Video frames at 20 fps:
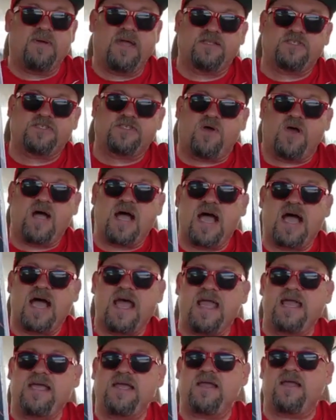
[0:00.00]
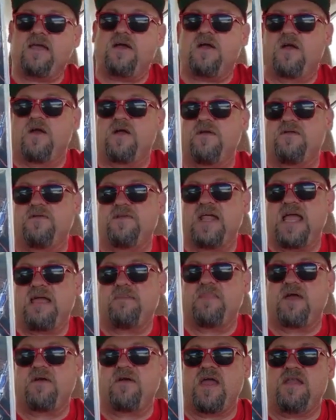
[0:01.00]
man, so
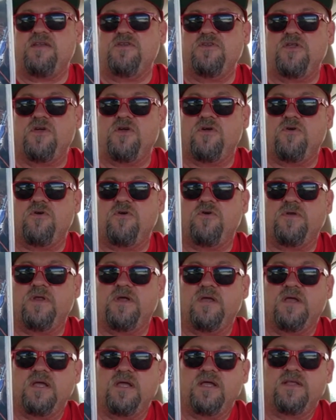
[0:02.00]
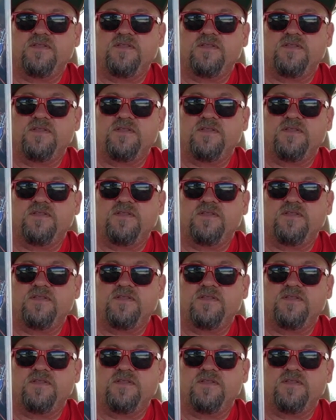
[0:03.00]
Nightmare at Noon.